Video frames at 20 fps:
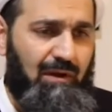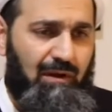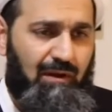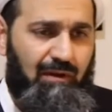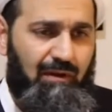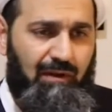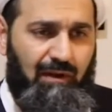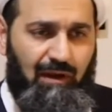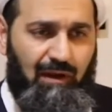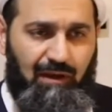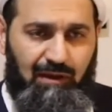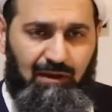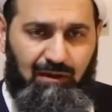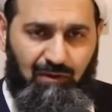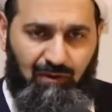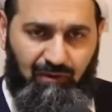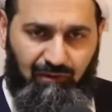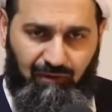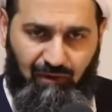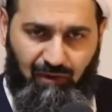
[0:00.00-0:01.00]
the
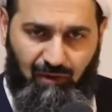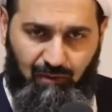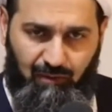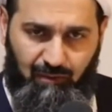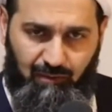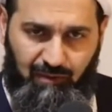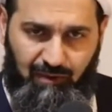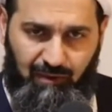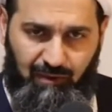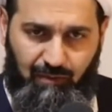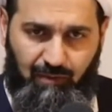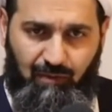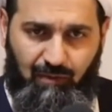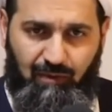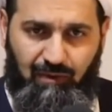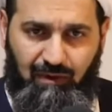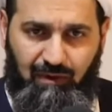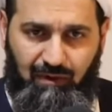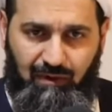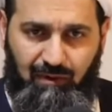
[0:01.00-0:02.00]
aqidah of common people,
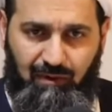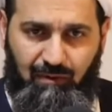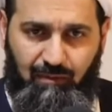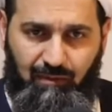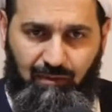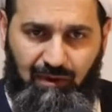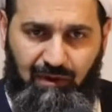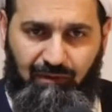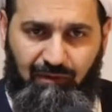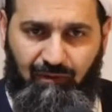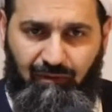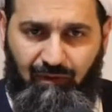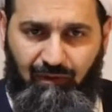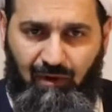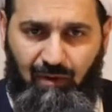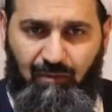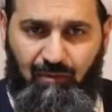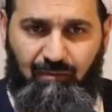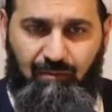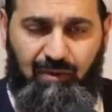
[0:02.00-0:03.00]
the belief of
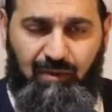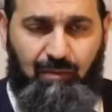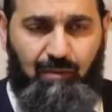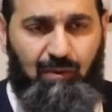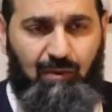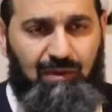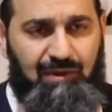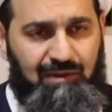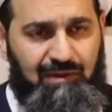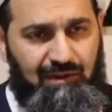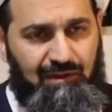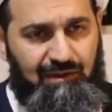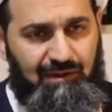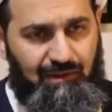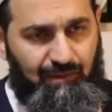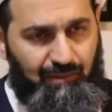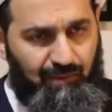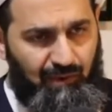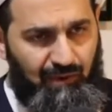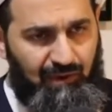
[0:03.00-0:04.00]
common people.
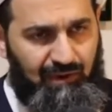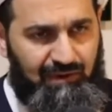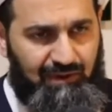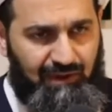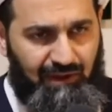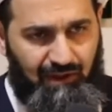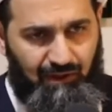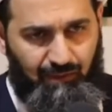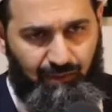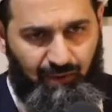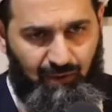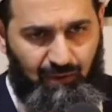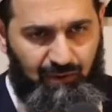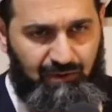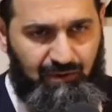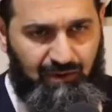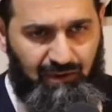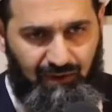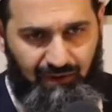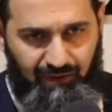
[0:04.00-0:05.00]
It's like a
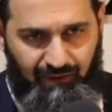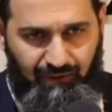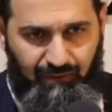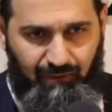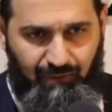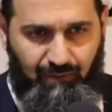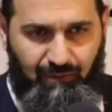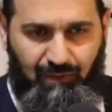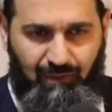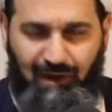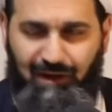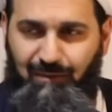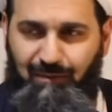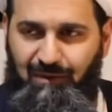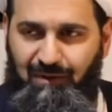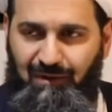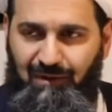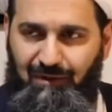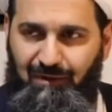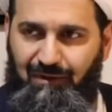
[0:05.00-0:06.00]
poetry,
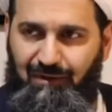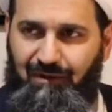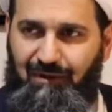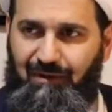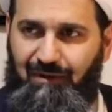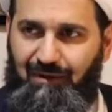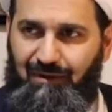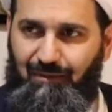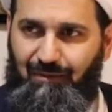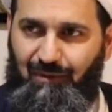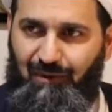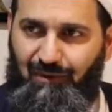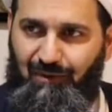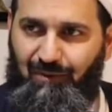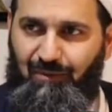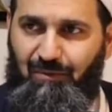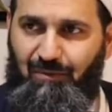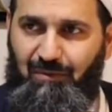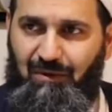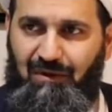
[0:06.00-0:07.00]
rhyming
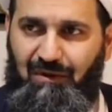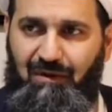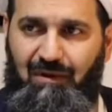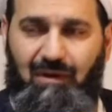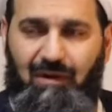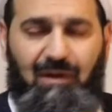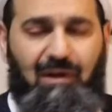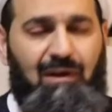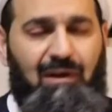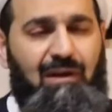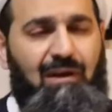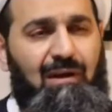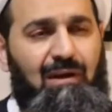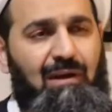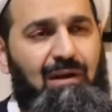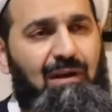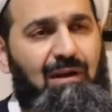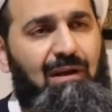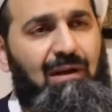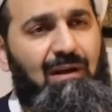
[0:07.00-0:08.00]
manzuma,
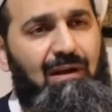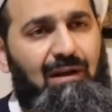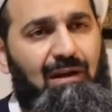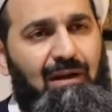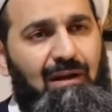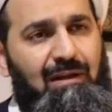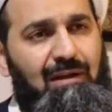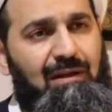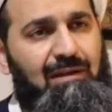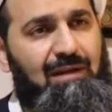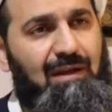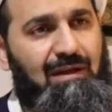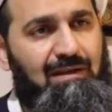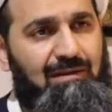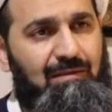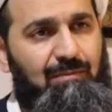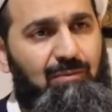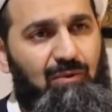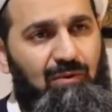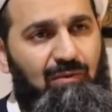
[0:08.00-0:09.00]
and it has
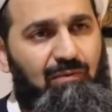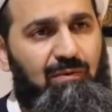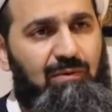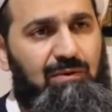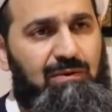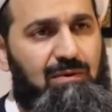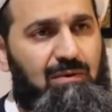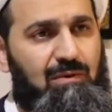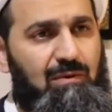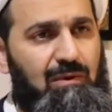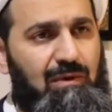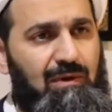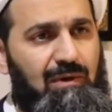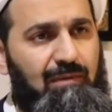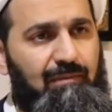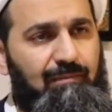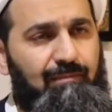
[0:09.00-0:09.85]
a beautiful story.